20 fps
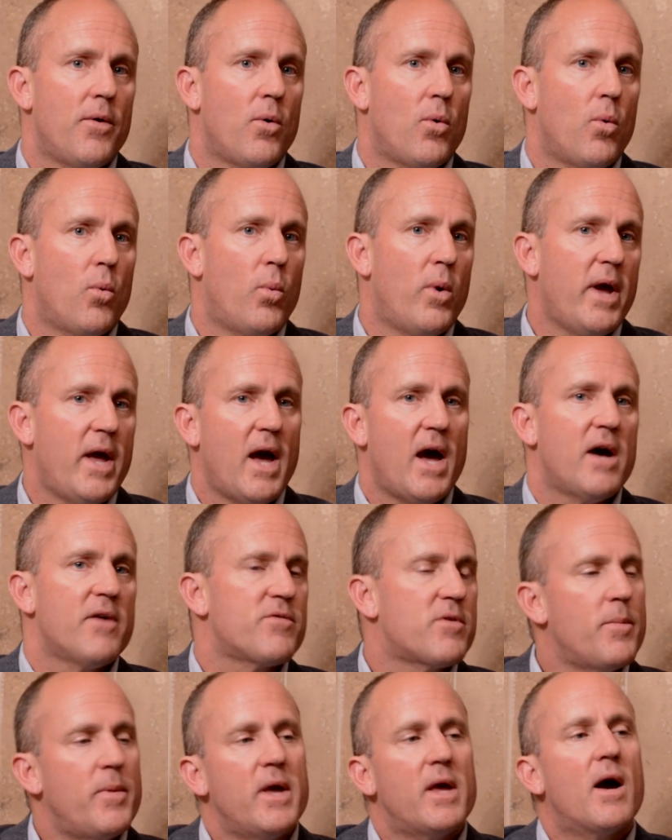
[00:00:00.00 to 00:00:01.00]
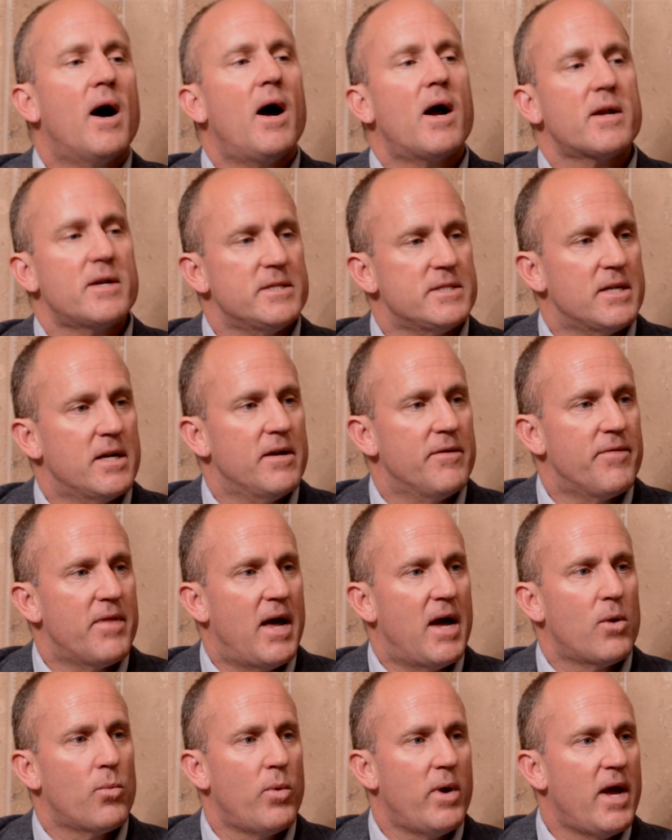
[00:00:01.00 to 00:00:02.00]
we have to be cognizant of
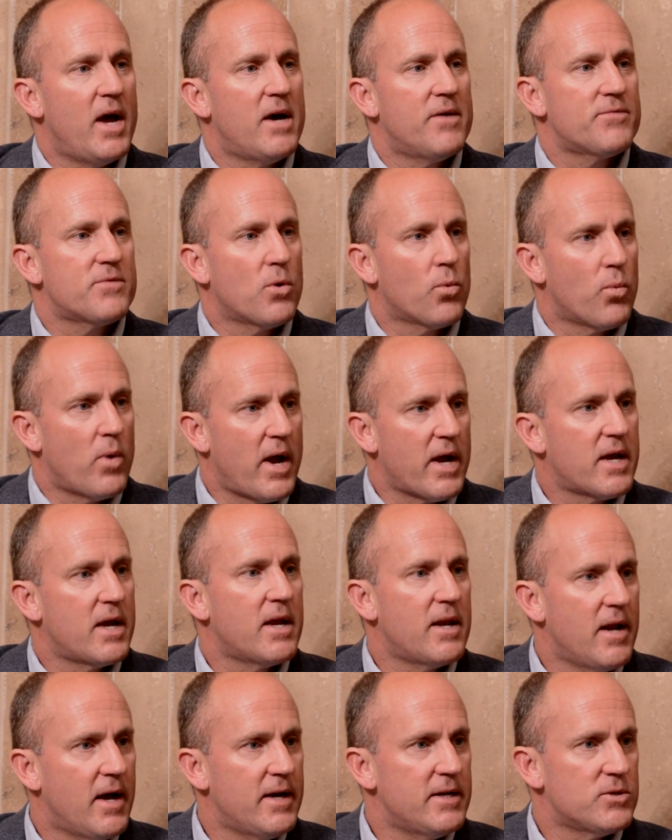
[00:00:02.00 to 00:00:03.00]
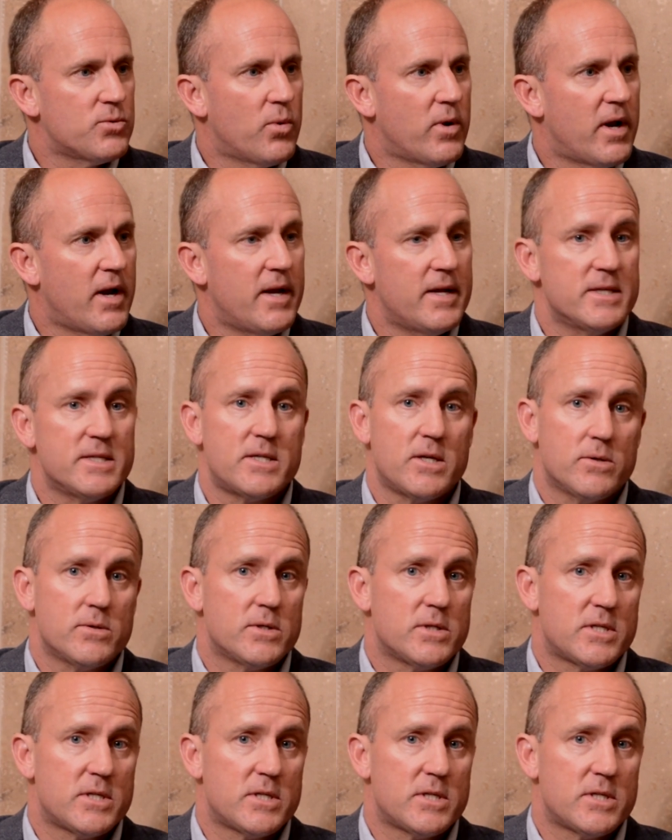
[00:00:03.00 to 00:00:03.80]
that. We have to recognize what it is.